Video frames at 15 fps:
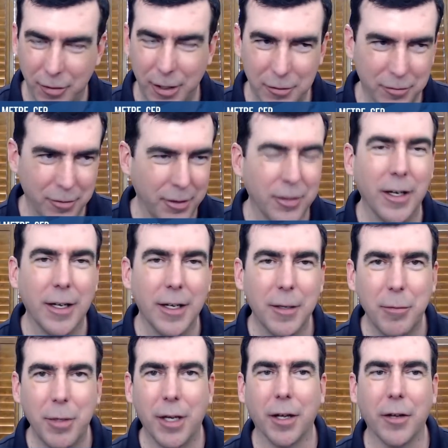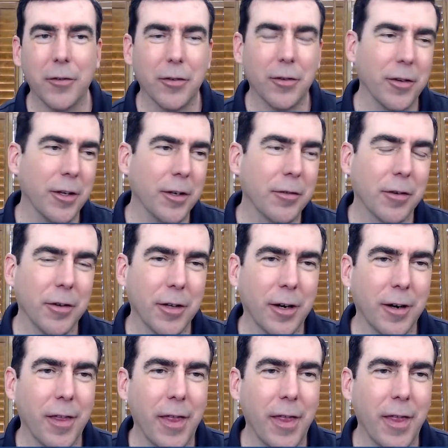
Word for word: treasuries, because there's interest there.